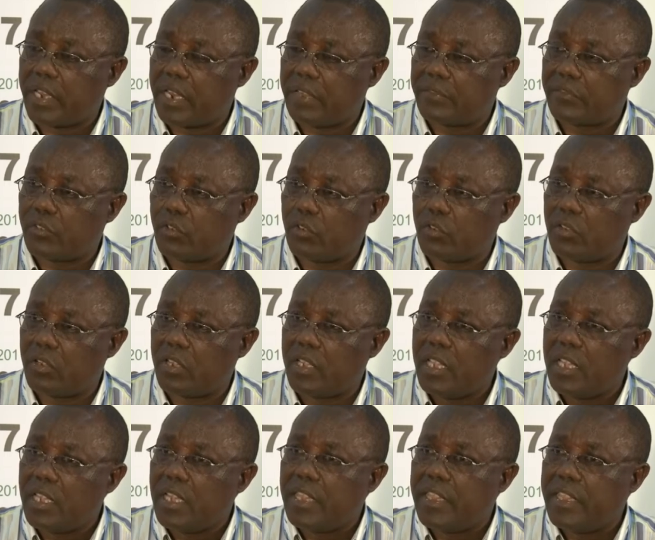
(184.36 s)
livestock.
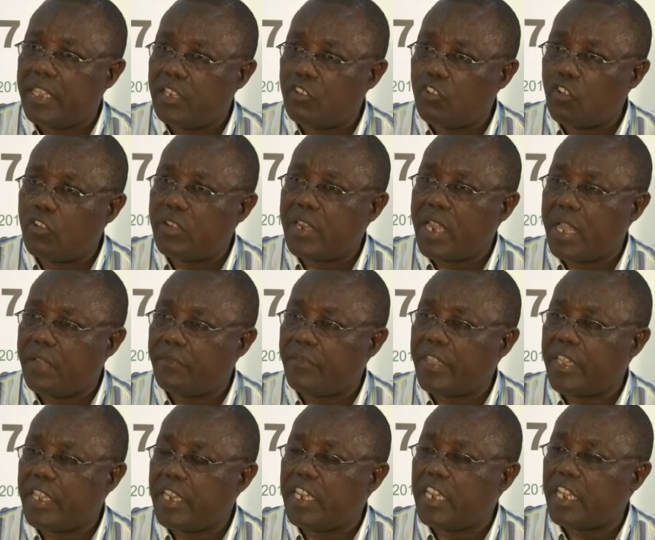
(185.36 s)
They don't have
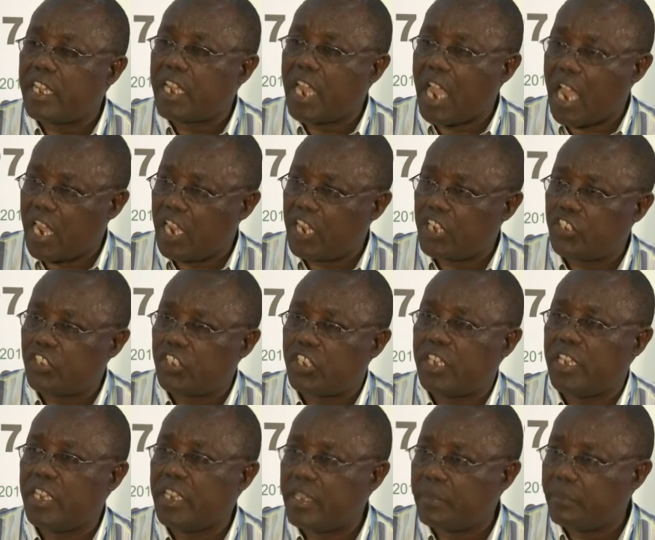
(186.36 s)
any cash
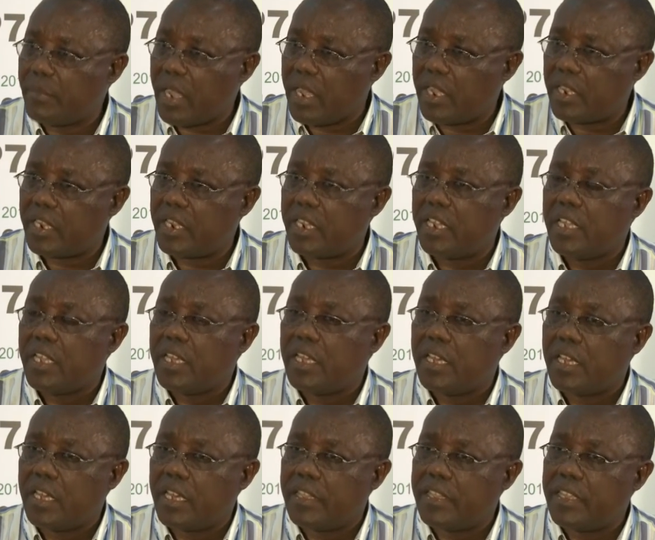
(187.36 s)
in the bank
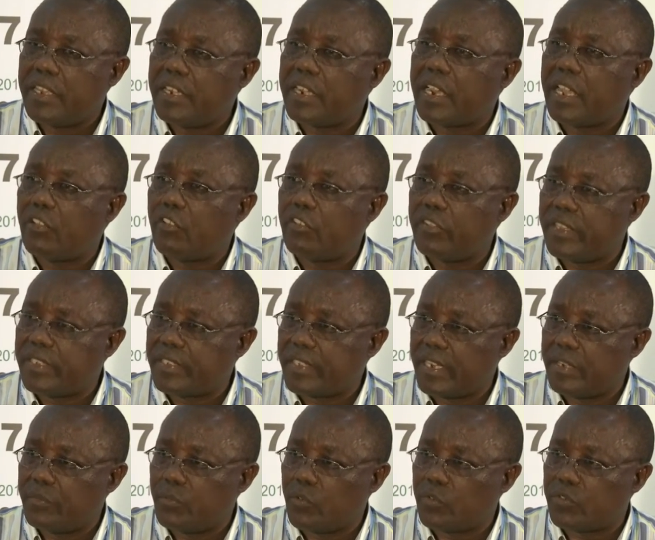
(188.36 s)
uh, they rely on these
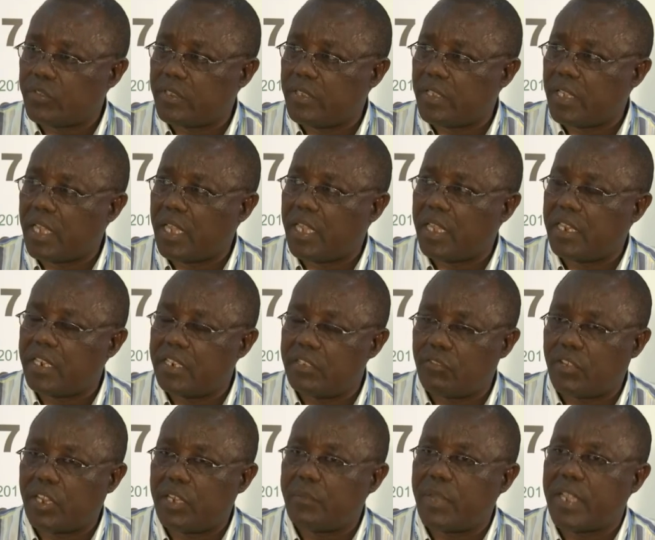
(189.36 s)
animals. and
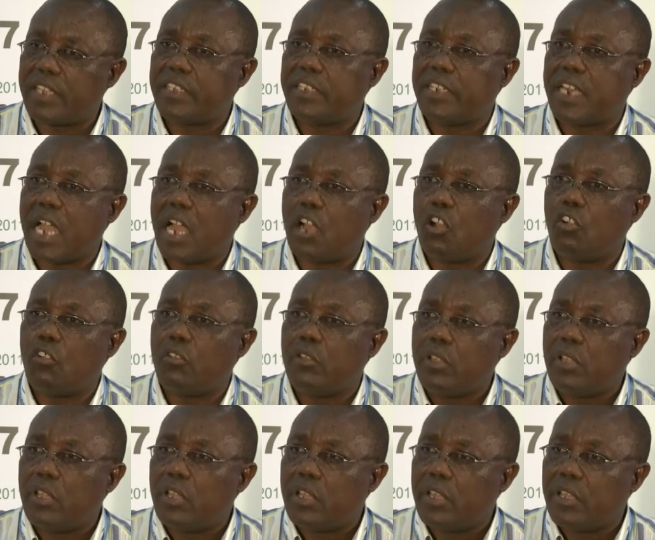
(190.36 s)
you can imagine now
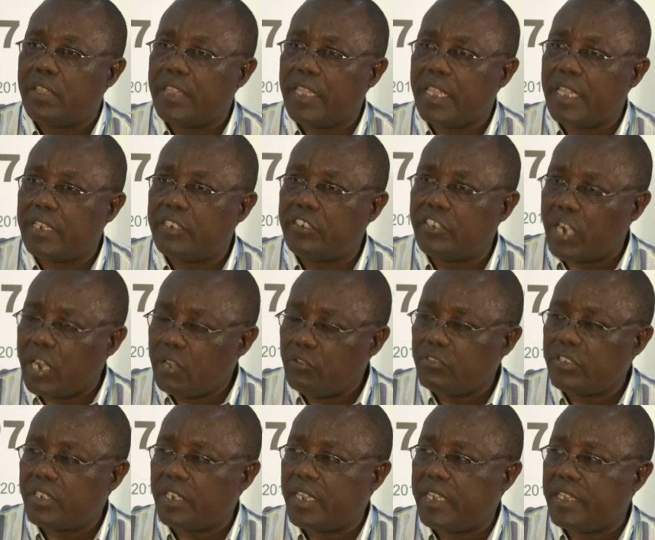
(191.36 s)
the
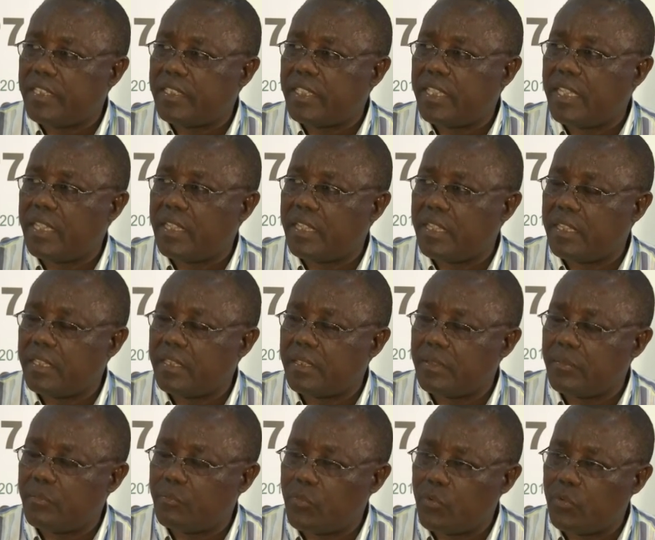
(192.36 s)
drought is the
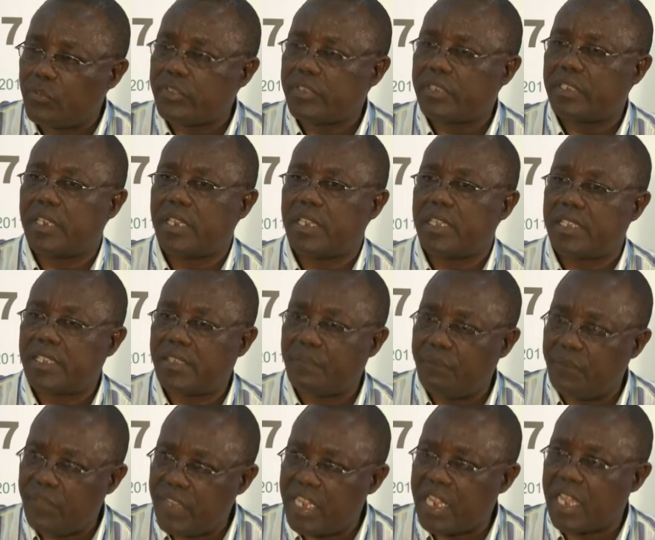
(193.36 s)
most
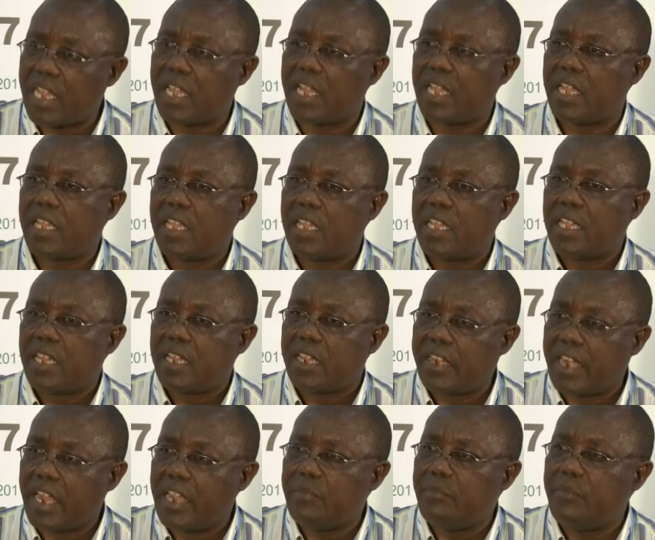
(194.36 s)
severe
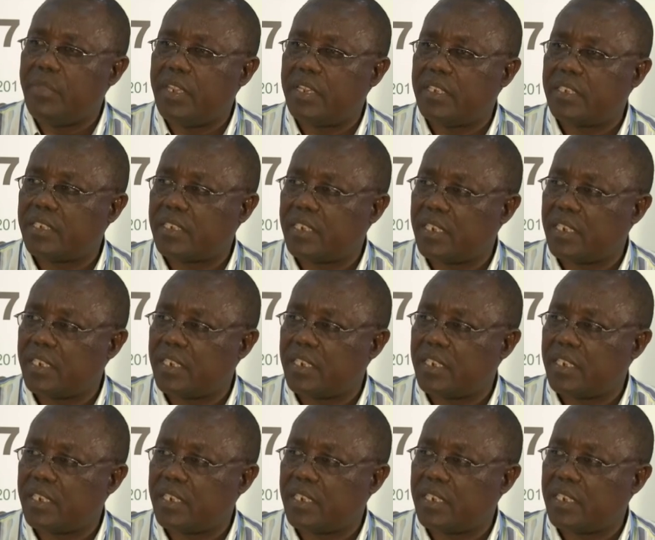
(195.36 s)
climate